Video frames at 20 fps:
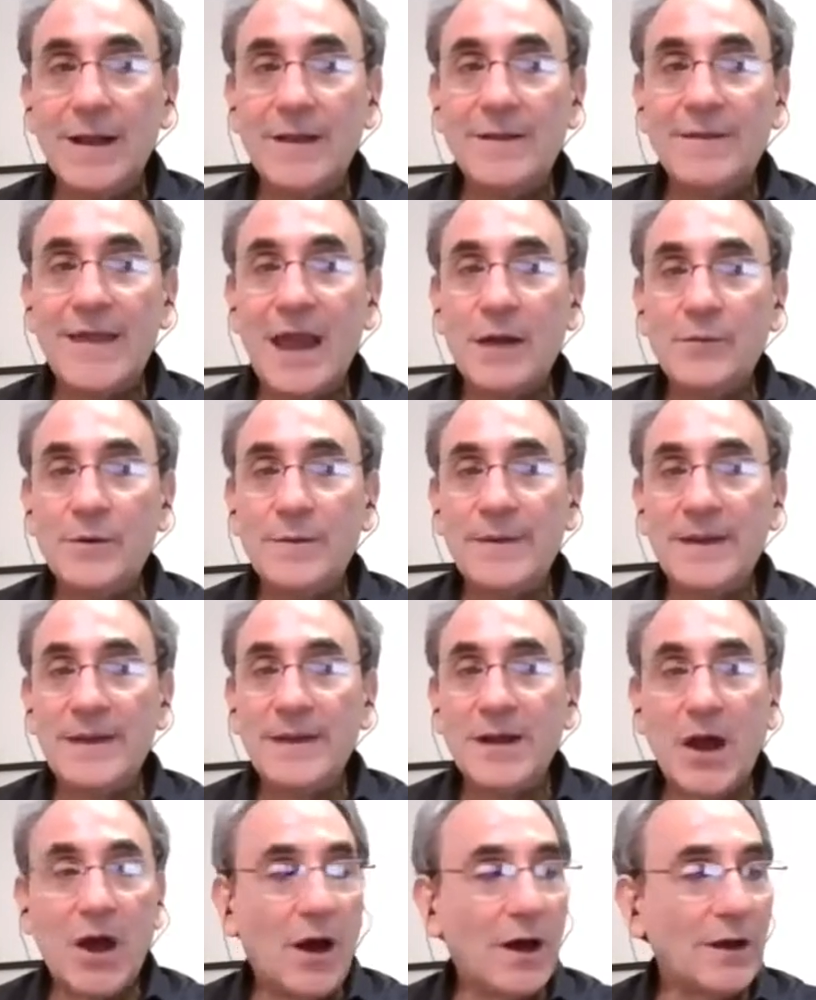that would be
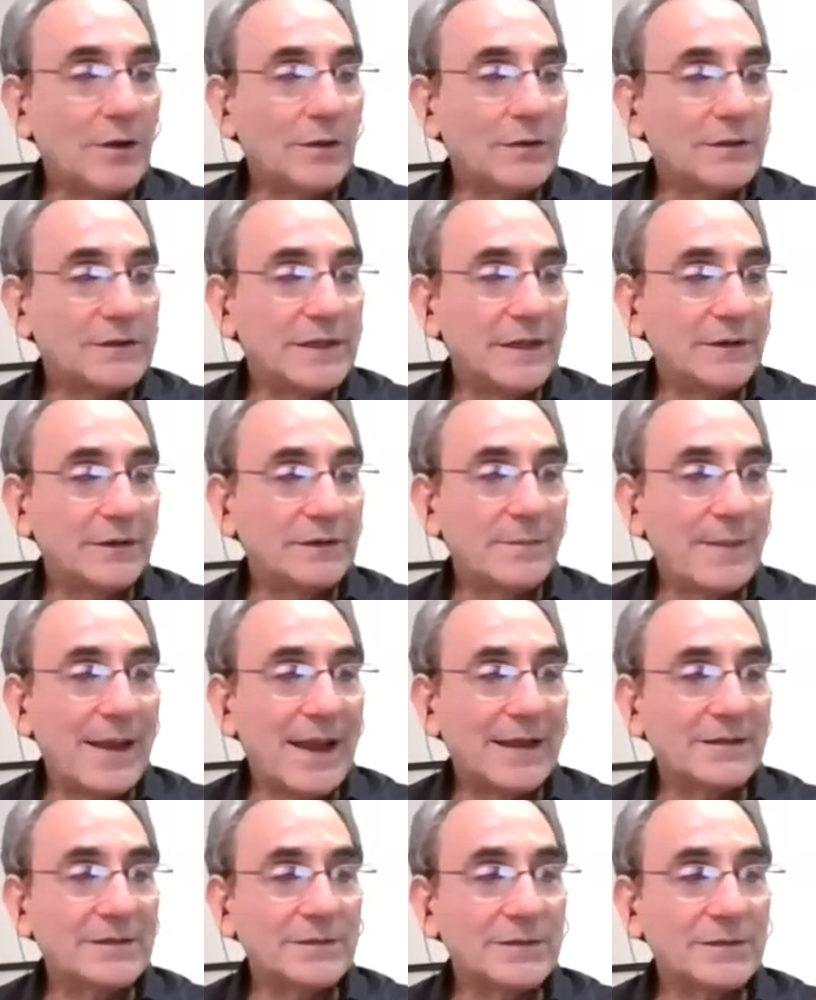an auto sales
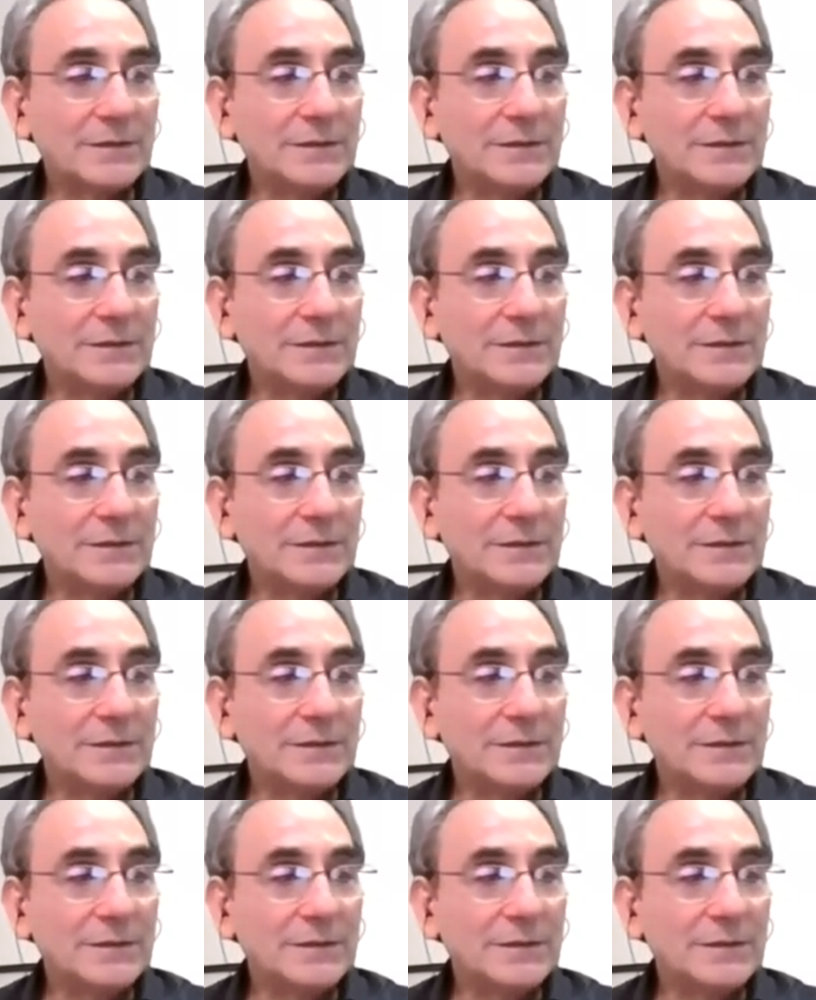master.